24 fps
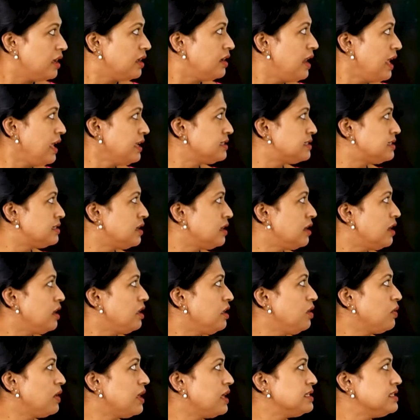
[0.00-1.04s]
Next,
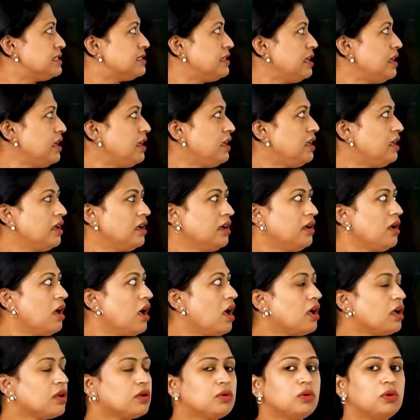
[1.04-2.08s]
you can see here
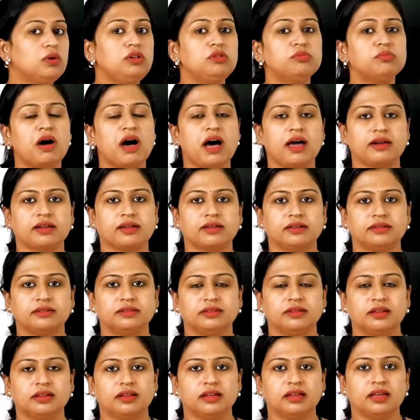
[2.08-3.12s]
Gulmarg.
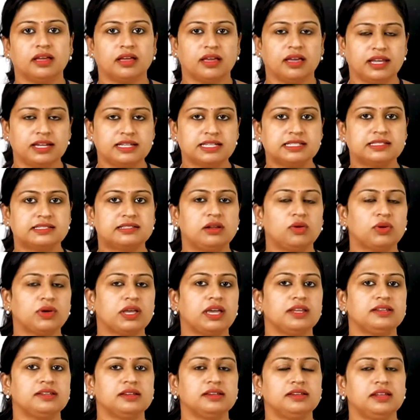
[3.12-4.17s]
It is
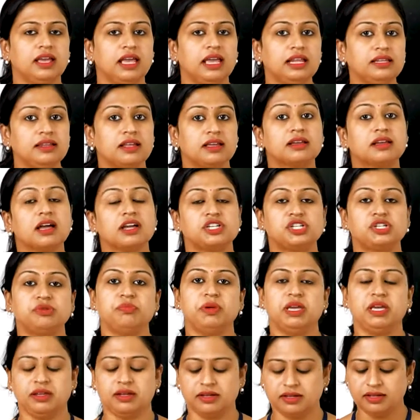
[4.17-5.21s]
located in
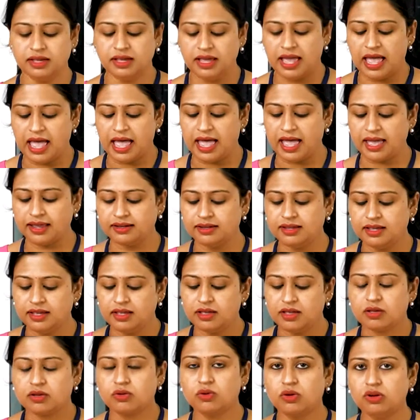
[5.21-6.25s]
Kashmir, and
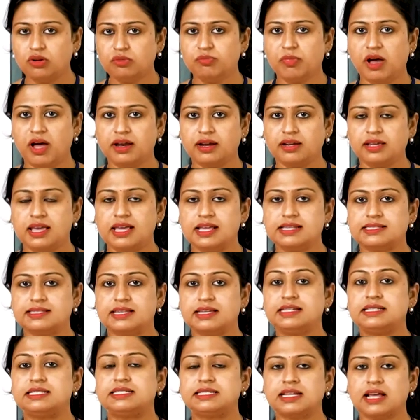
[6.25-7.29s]
Gulmarg is
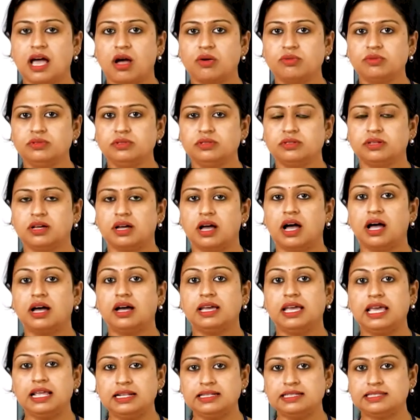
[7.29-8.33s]
a town, a
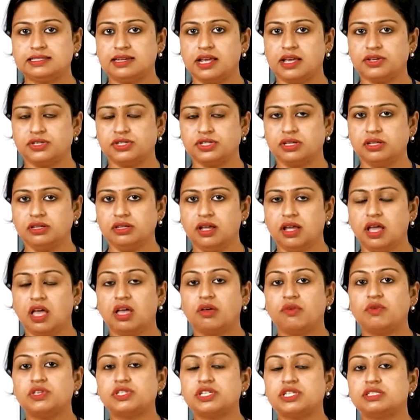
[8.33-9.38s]
hill station,
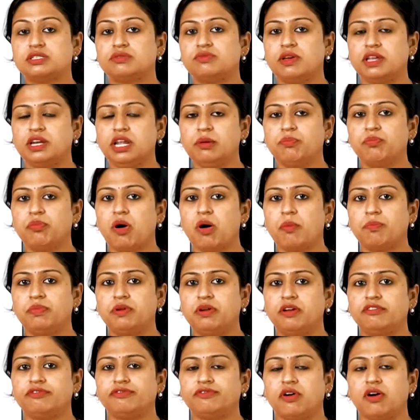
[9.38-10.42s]
which is very
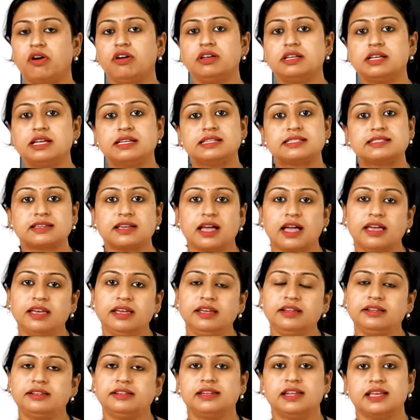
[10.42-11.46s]
popular for
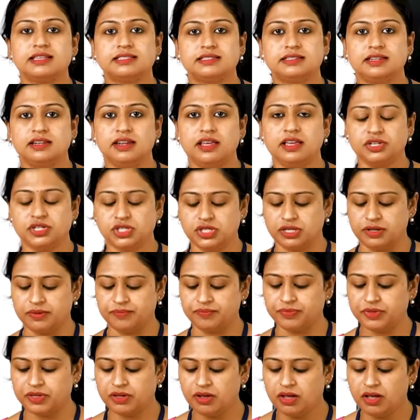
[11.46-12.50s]
skiing destination.